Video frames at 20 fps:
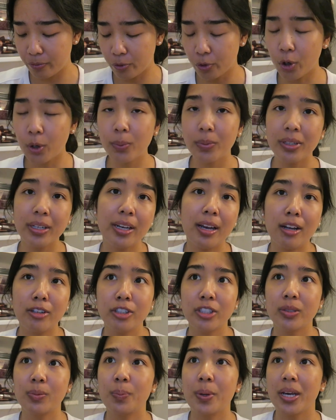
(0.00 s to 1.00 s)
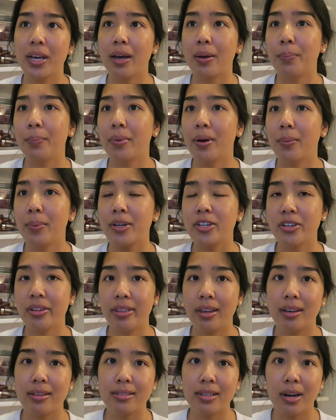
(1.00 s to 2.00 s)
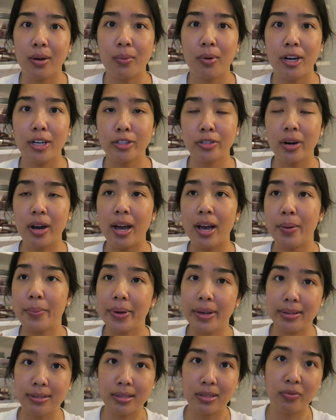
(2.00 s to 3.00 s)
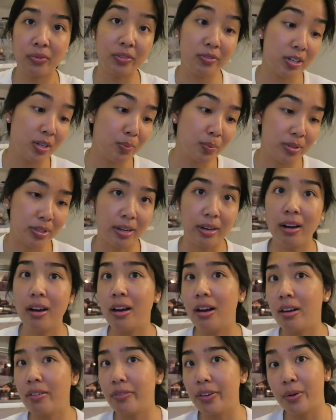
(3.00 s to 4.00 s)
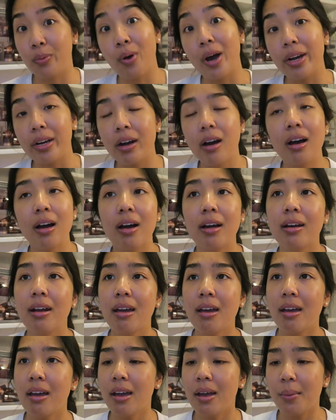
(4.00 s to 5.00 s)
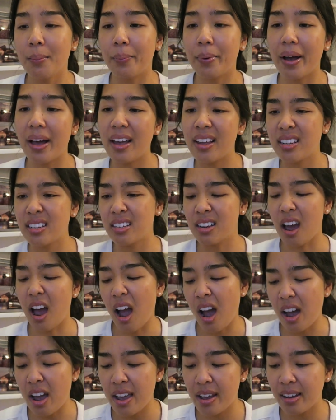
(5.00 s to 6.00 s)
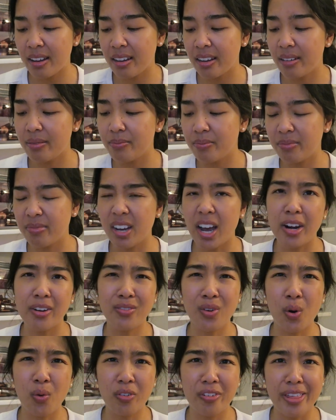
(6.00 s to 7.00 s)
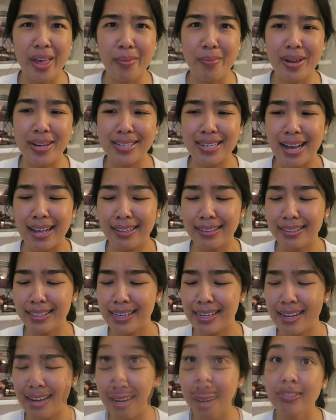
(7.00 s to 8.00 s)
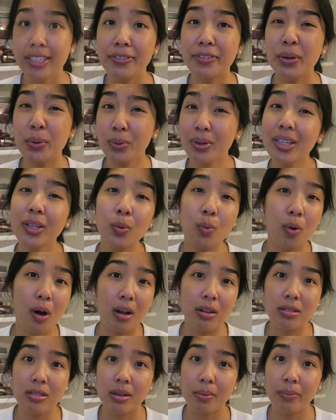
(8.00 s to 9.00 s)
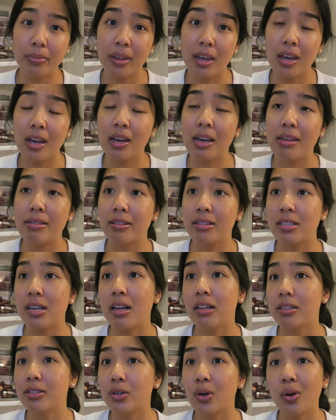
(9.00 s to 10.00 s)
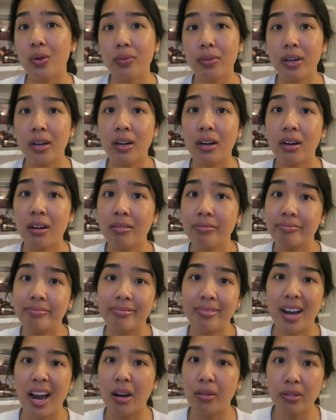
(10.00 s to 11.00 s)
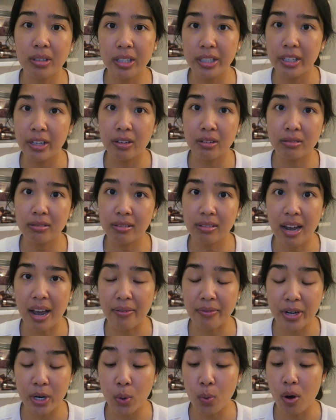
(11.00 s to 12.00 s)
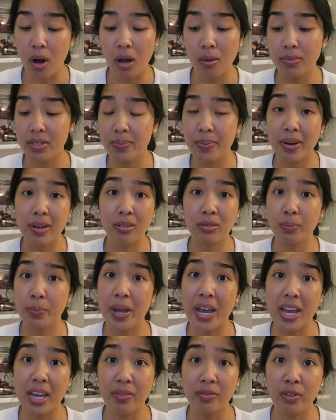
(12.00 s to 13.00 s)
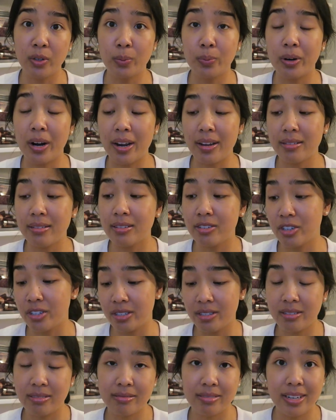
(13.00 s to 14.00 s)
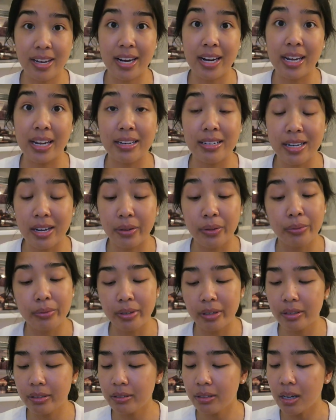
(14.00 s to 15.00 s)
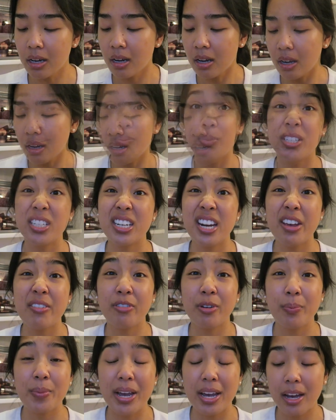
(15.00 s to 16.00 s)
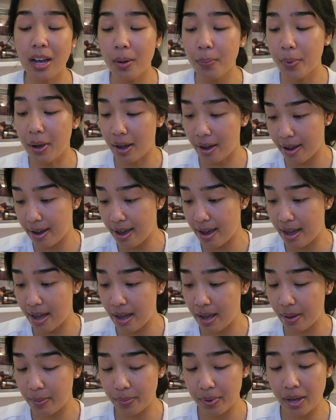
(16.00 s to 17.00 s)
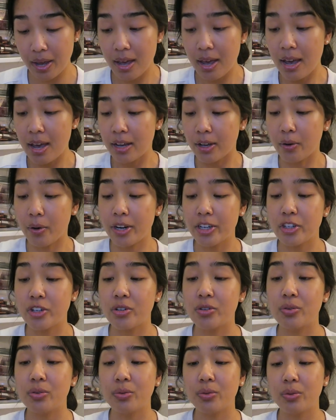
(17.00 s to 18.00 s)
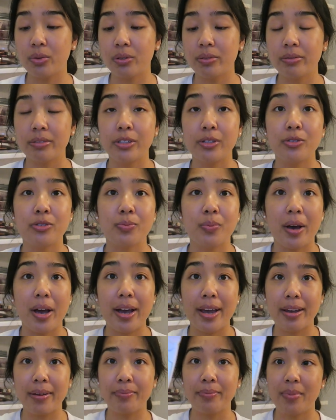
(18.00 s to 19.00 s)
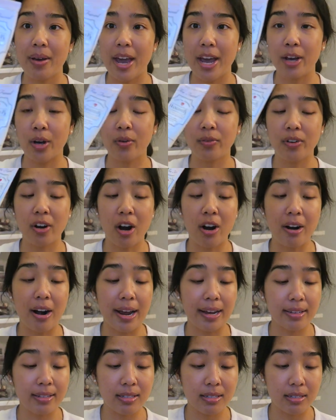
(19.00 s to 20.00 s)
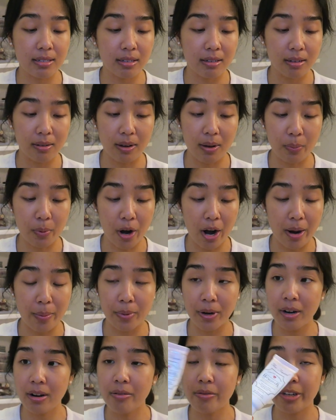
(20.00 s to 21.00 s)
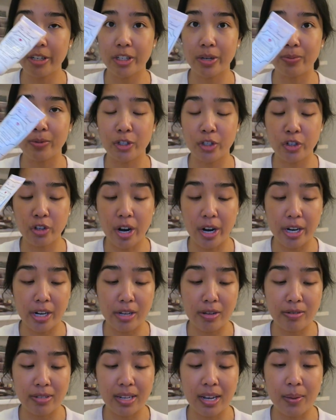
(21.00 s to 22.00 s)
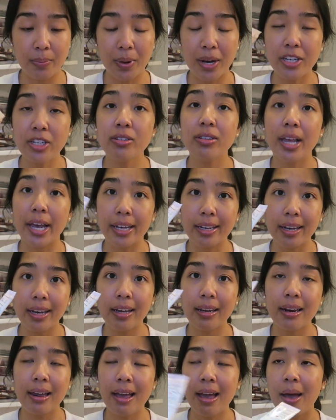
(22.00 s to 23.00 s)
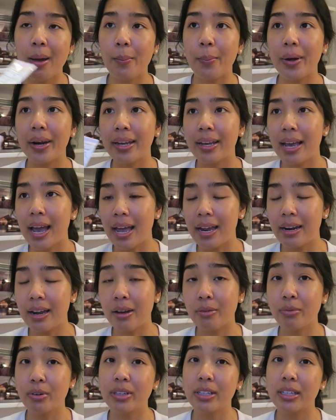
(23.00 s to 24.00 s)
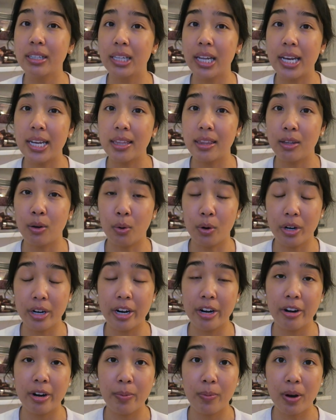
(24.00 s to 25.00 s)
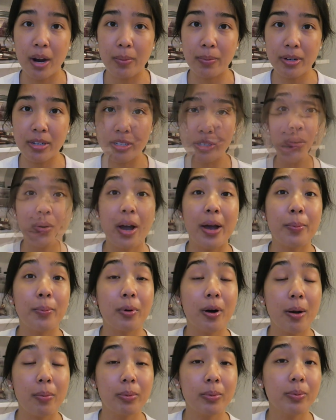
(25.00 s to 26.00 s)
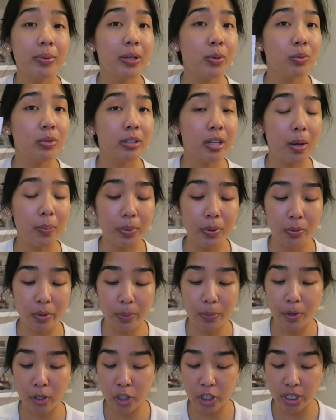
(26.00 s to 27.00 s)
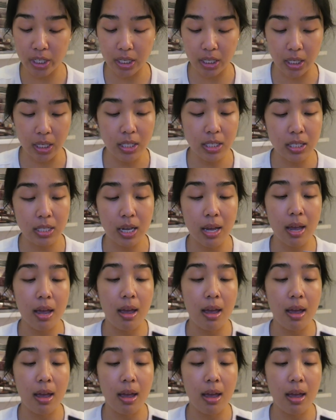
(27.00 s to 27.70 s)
Normally I'll just pick up a bunch of things that I want to try because it's 15% off and why not, but I'm kind of over that mentality, and if I really want something and the sale is over, I really don't have any qualms about paying full price and just getting it down the road. But today for makeup, I am going to use my Hangover RX primer, which I'm just trying to use up. I do like it, but again, I really like The Ordinary primer, so I probably will not be repurchasing this.